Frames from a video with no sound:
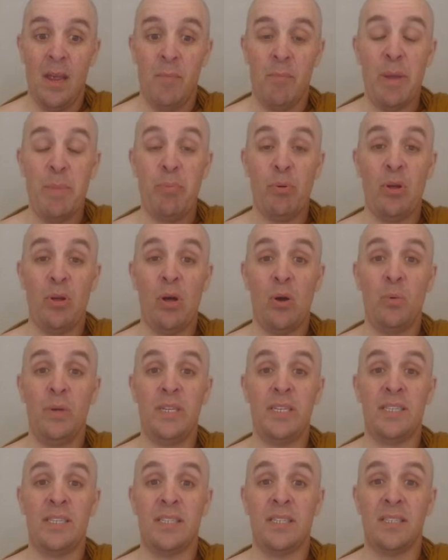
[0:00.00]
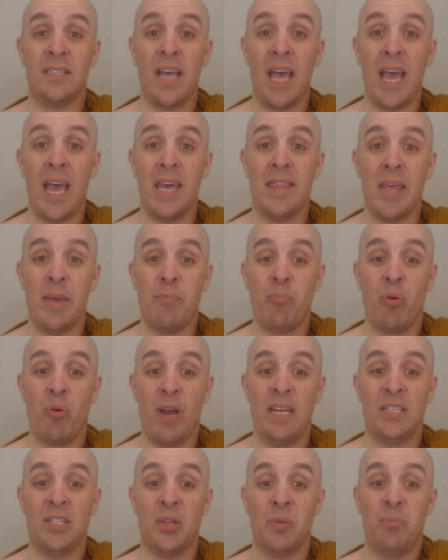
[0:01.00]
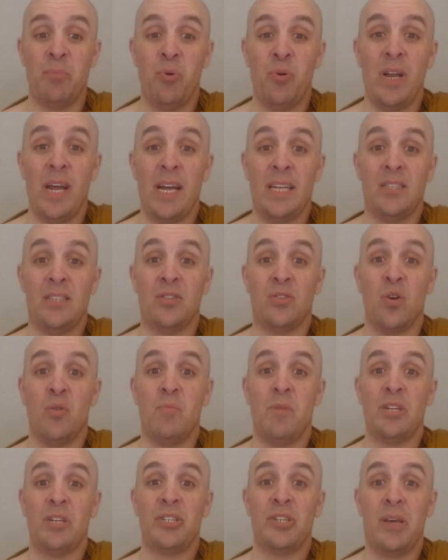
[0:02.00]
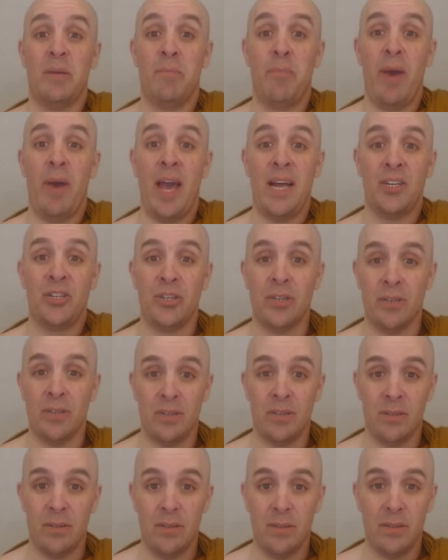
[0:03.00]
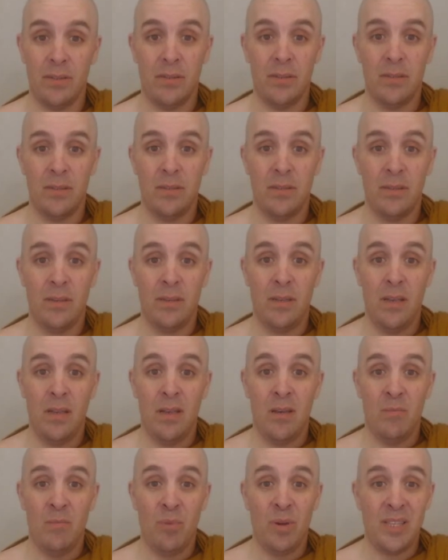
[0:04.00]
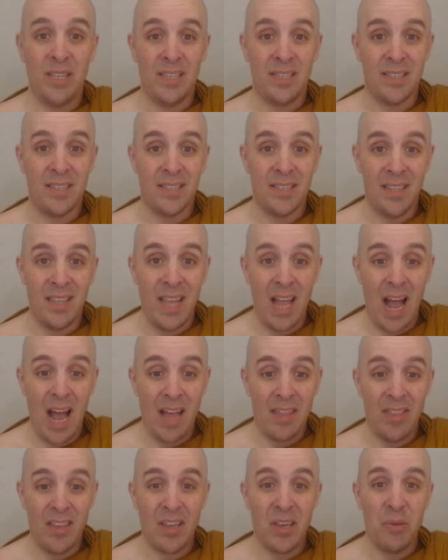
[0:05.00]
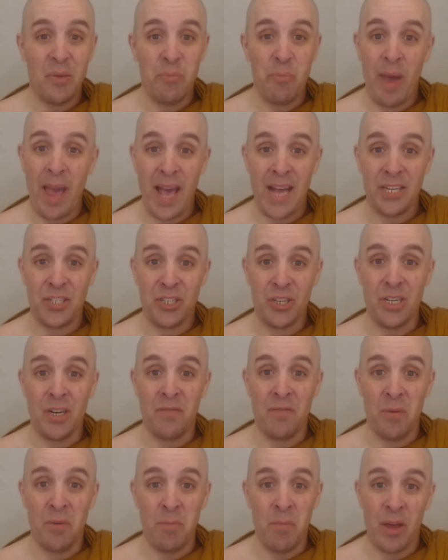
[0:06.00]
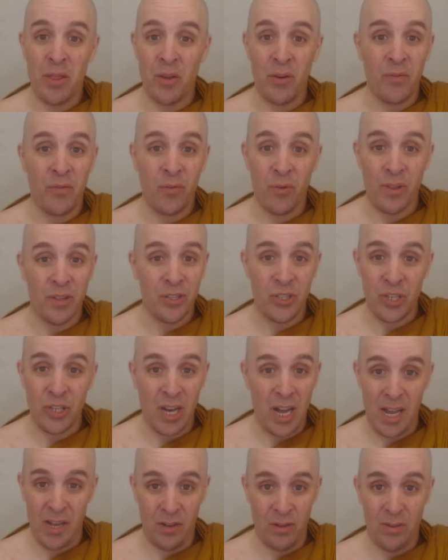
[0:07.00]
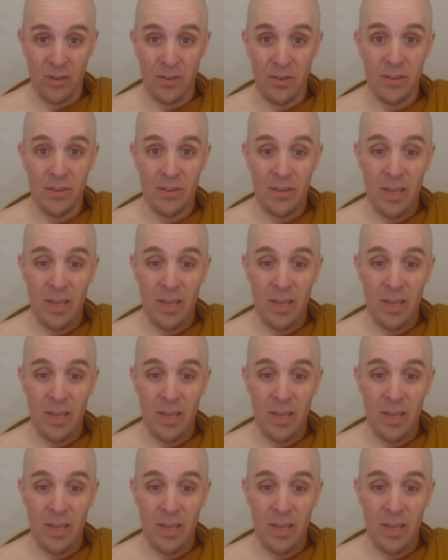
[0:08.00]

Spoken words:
People always say, and they praise, the Buddha had so much compassion, but this is not the compassion of a mother for the child.